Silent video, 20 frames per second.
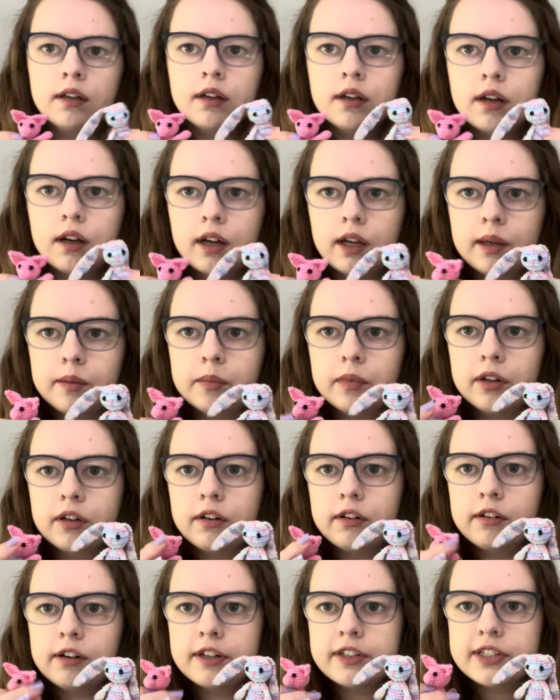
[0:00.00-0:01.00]
I micro
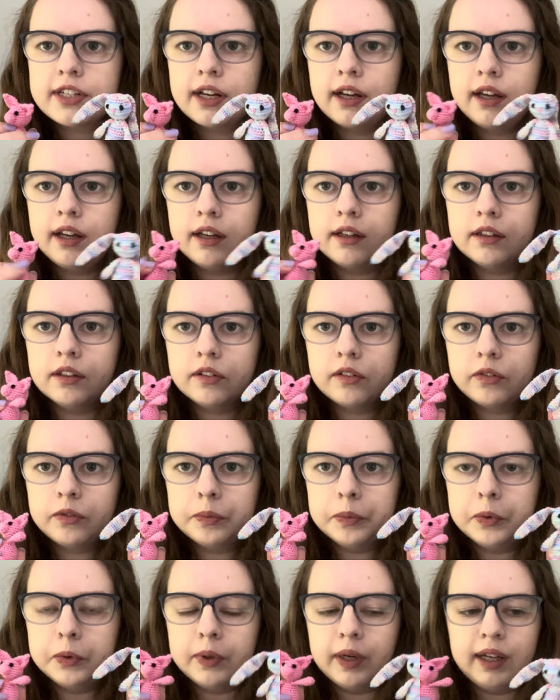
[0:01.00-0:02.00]
crochet
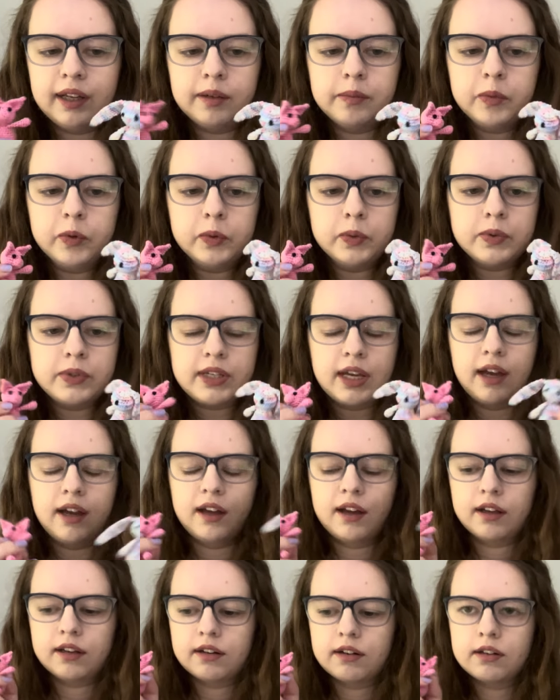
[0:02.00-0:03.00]
small animals
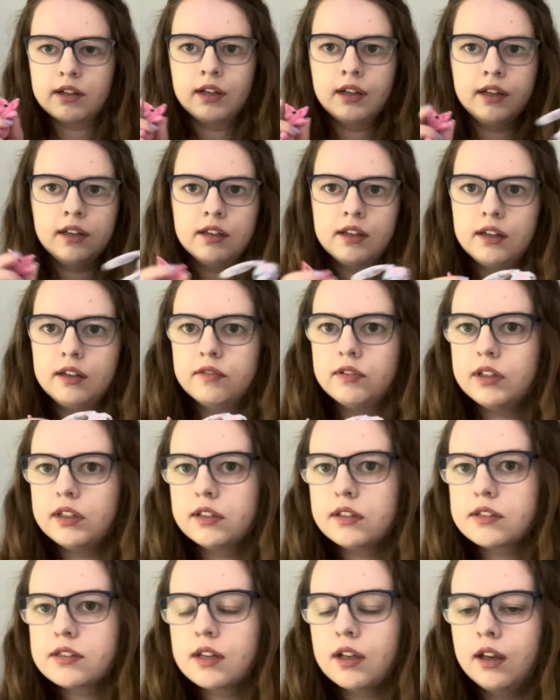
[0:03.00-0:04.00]
and key
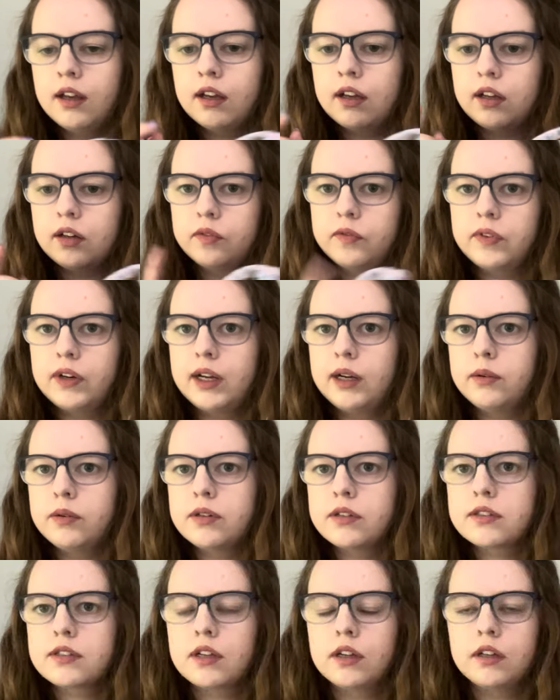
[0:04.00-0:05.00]
rings and
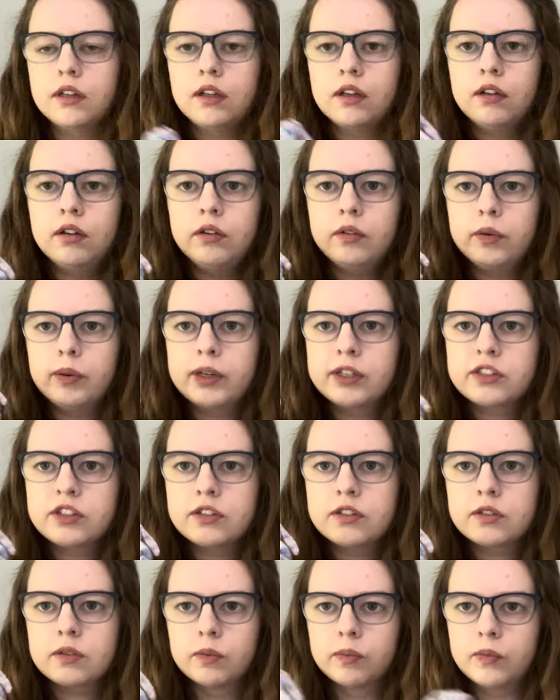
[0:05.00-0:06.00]
flowers, and I get a lot of questions
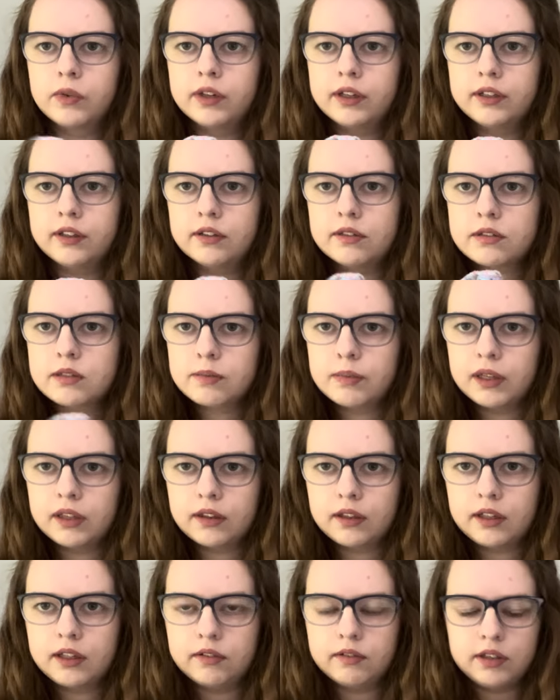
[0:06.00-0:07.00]
on what I use to make the
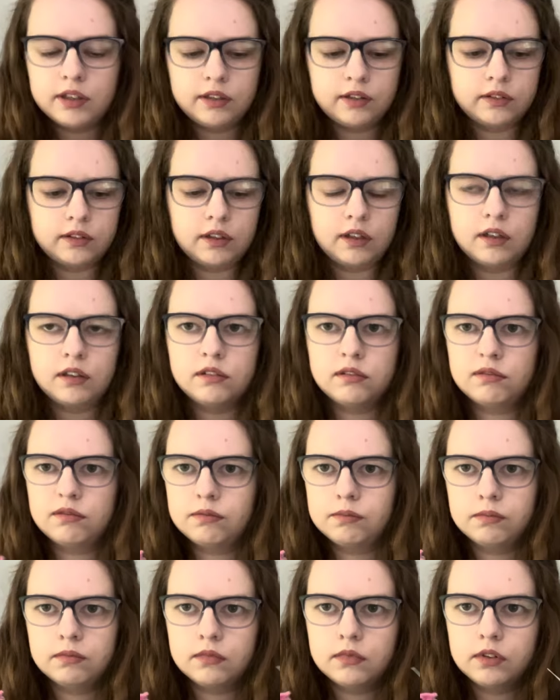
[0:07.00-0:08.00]
key rings, and
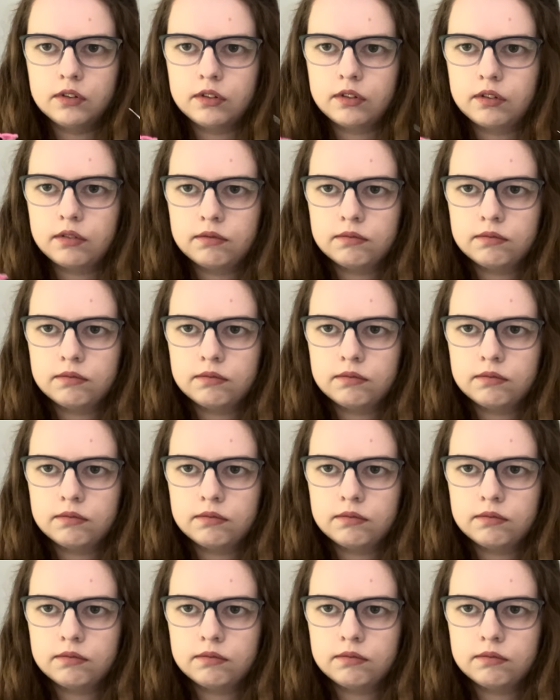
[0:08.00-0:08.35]
not